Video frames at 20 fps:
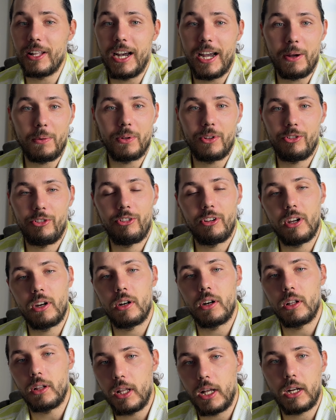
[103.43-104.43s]
I will share
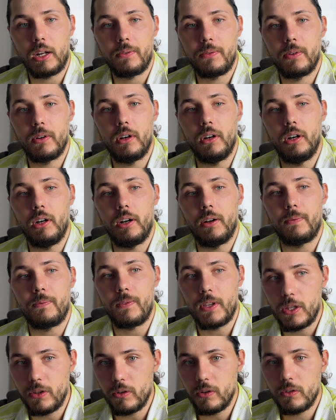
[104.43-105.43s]
a lot of
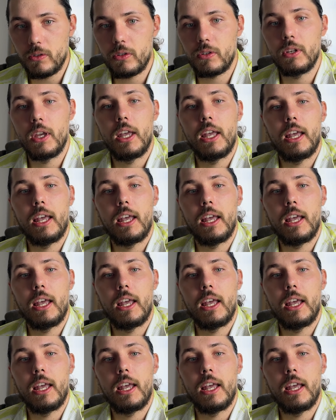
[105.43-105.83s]
videos